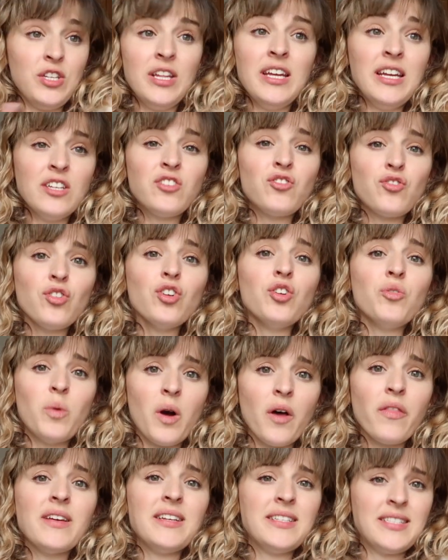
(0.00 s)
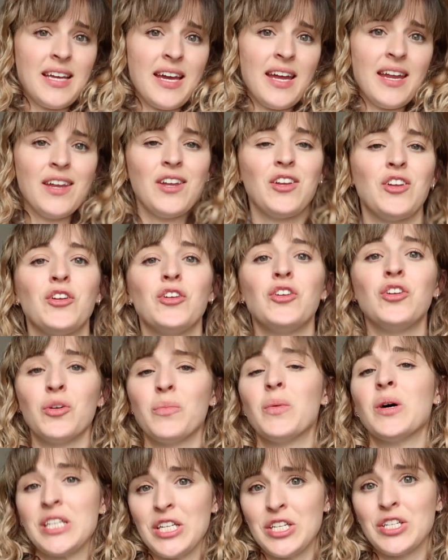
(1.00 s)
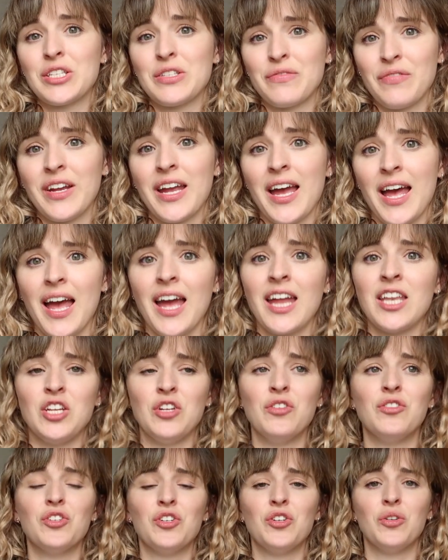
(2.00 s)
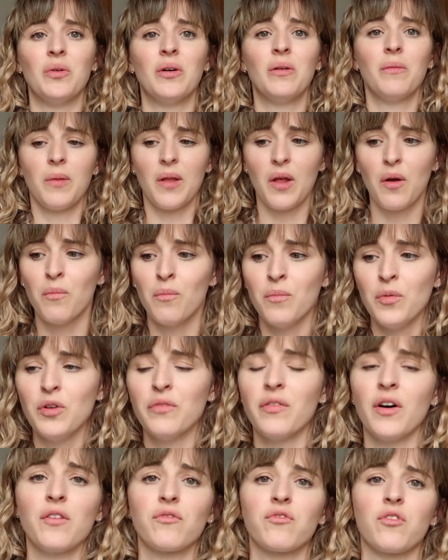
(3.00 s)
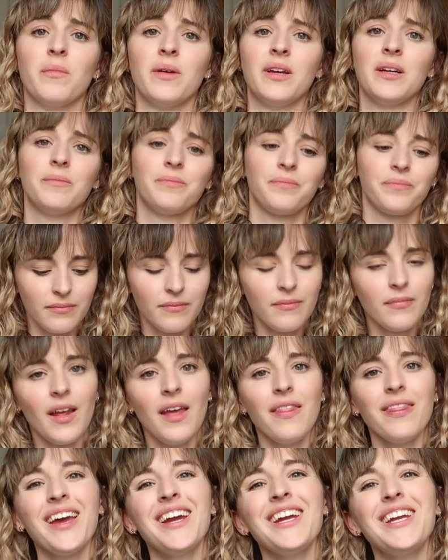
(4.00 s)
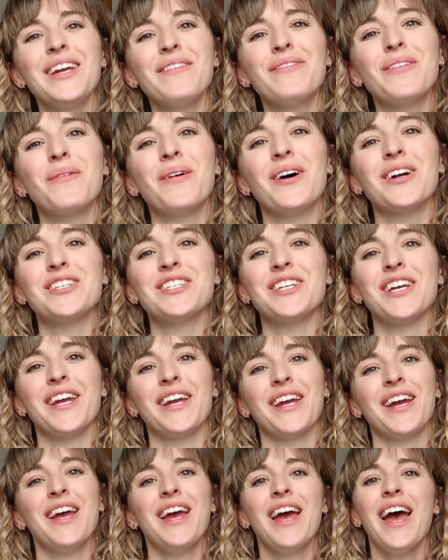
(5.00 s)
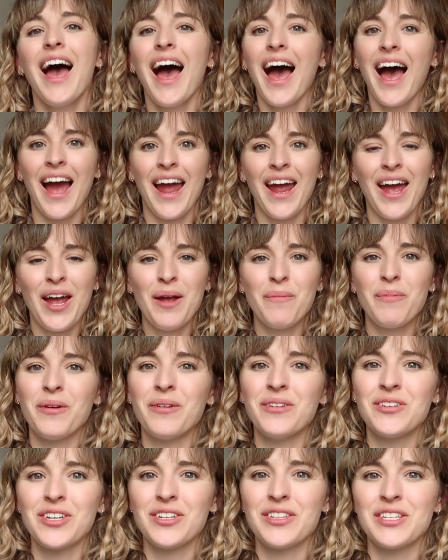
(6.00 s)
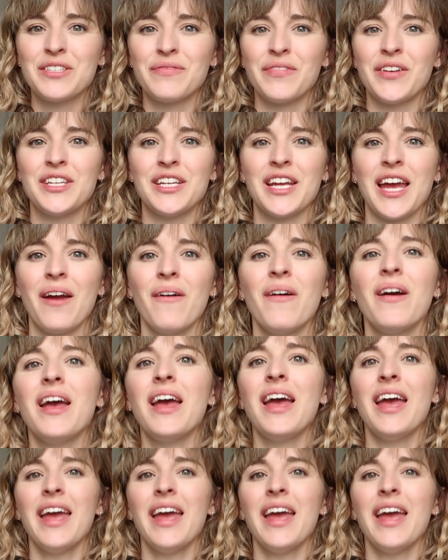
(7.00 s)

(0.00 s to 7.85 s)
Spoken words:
It is true what they say, your body does forget, and you do move on from it. Thank you for watching. I hope you enjoyed this video.